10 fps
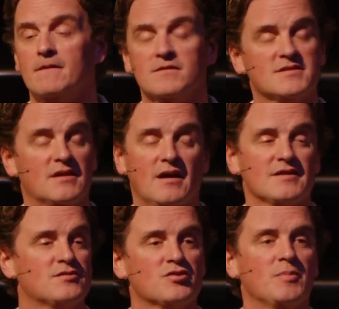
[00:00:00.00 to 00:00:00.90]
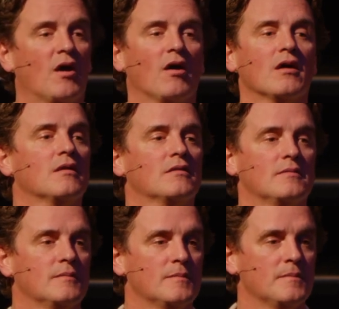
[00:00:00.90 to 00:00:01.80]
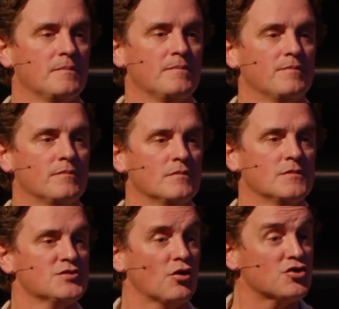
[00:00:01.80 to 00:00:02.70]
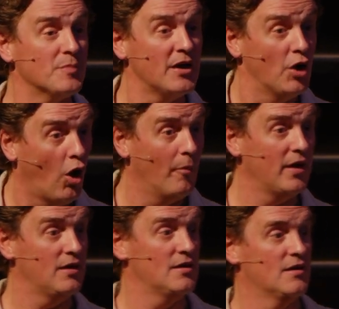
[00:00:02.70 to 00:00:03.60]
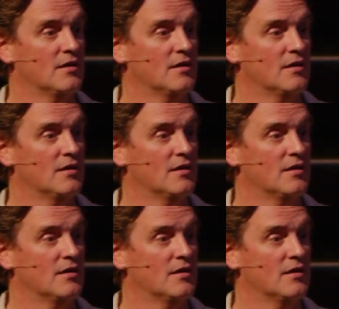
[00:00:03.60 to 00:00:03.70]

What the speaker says: Just say, God, search my heart. Search me, know me.